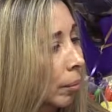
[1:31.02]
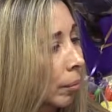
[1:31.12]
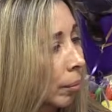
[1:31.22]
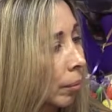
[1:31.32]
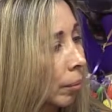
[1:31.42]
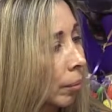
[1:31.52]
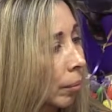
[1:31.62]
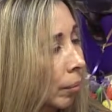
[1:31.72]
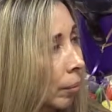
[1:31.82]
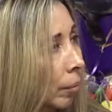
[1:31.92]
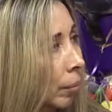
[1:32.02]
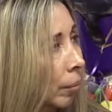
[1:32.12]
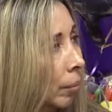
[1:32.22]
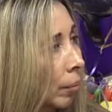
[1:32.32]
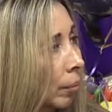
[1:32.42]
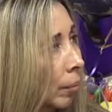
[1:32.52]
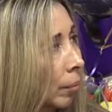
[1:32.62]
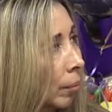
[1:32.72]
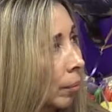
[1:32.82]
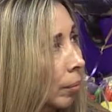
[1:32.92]

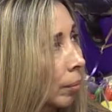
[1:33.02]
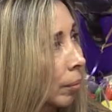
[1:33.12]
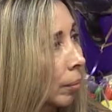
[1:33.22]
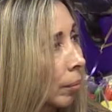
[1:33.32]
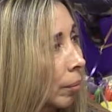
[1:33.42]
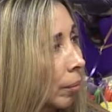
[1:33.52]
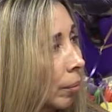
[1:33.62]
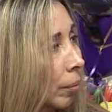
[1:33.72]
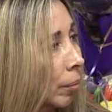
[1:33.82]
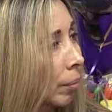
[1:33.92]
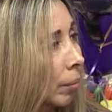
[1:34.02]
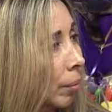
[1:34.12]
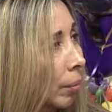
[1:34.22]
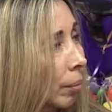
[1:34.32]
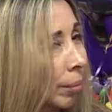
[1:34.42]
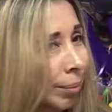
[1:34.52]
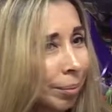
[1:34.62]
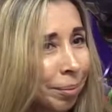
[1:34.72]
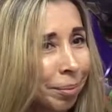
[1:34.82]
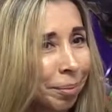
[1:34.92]

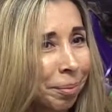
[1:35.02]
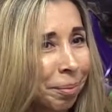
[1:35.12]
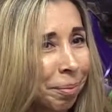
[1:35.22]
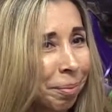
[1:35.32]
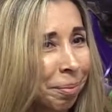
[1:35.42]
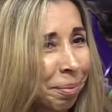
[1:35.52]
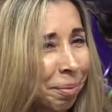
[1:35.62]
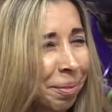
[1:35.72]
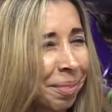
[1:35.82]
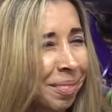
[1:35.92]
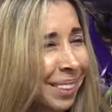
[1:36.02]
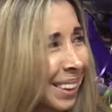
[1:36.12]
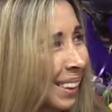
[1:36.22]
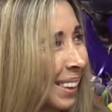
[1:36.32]
[no speech]